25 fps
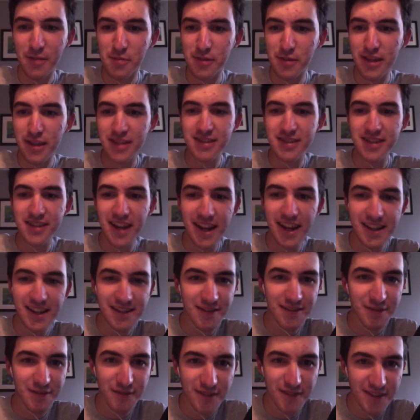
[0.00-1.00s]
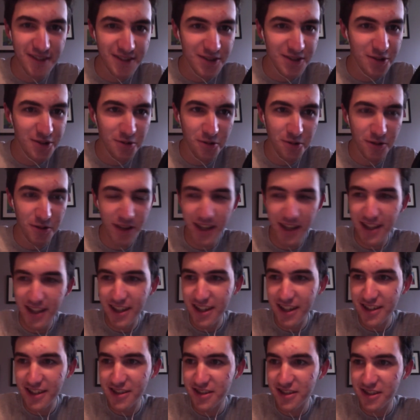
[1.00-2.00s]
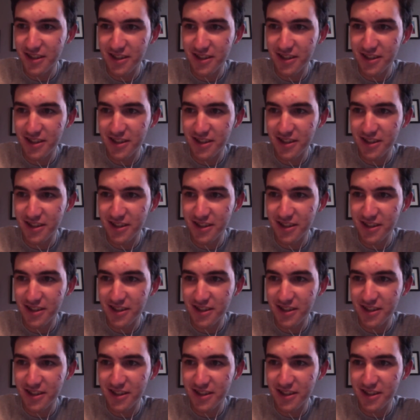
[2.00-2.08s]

but that's kind of cool, I guess.